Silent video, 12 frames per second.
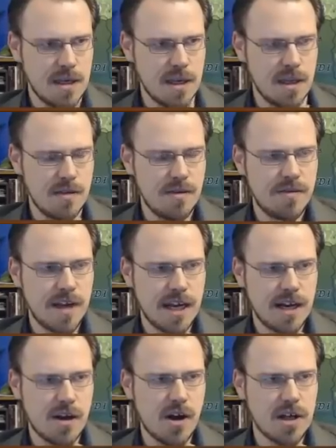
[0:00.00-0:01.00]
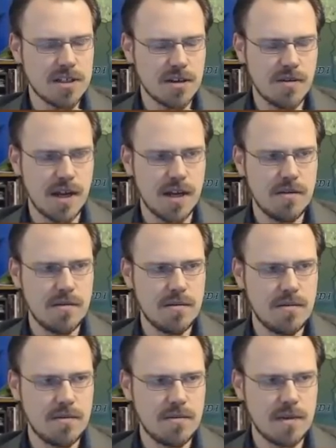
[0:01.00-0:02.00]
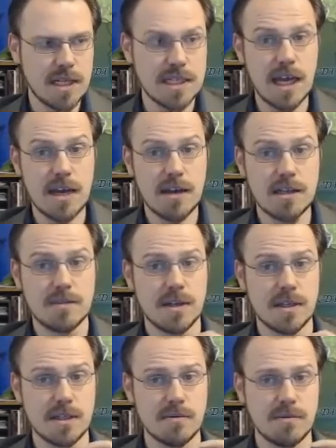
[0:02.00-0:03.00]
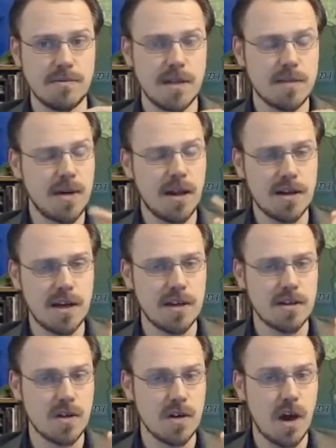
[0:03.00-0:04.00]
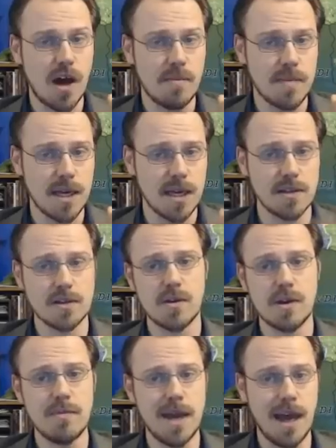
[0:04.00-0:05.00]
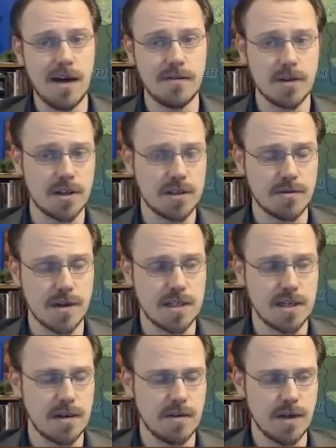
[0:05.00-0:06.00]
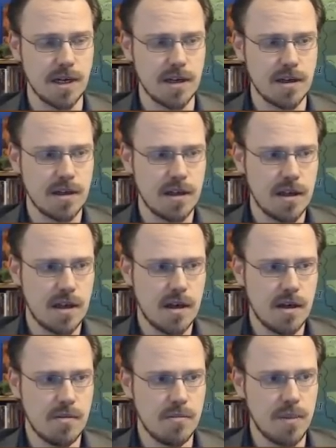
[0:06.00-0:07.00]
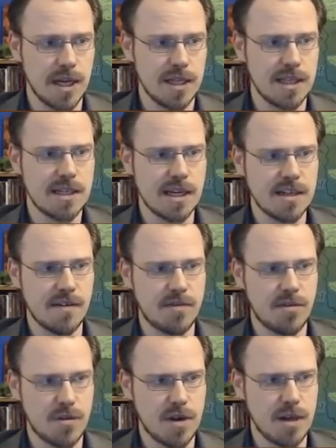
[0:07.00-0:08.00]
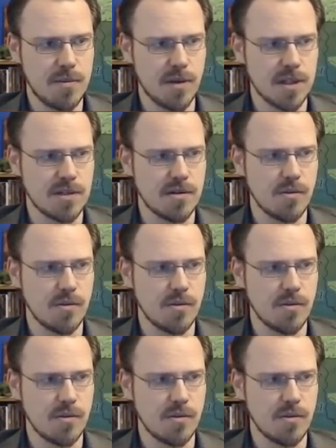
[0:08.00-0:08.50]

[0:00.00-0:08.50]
Even if I get consecrated, because again, this is, this Paladin is not me, so he may have consecrates in the arena. But these guys have three hit points, so it